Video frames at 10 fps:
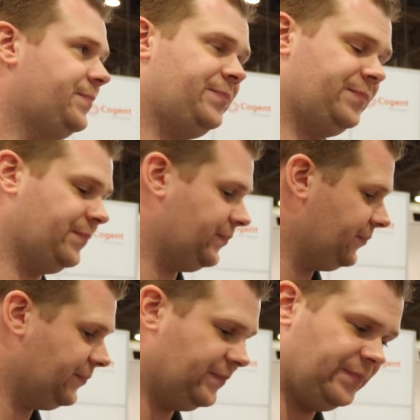
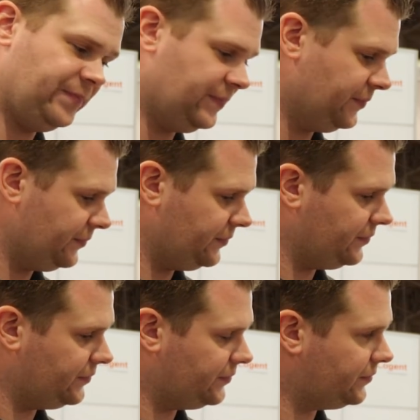
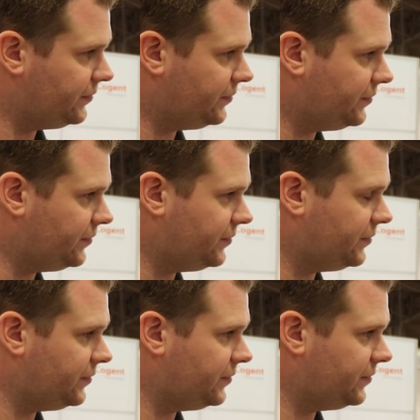
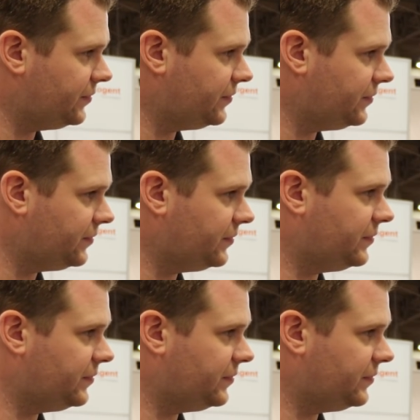This person isn't speaking.